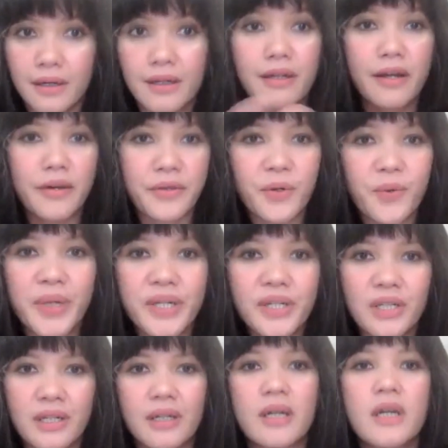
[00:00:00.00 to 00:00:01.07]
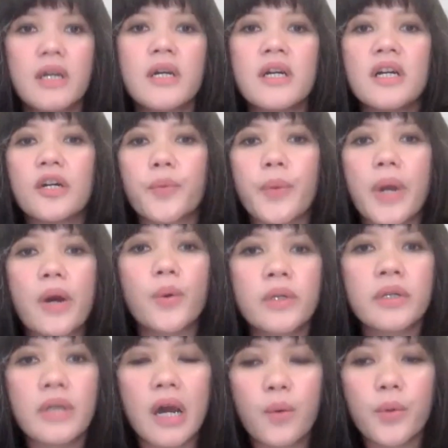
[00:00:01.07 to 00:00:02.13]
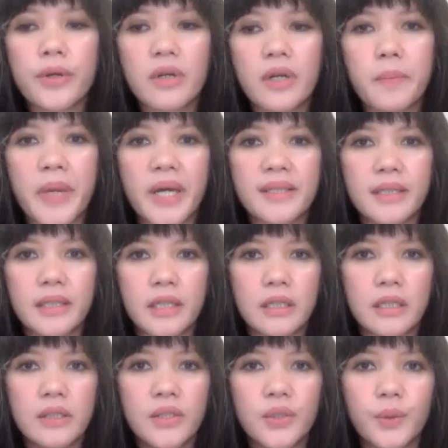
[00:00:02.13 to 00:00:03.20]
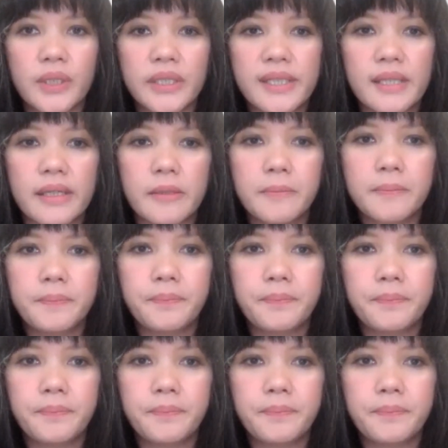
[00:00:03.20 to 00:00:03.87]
another question around our capacity to listen.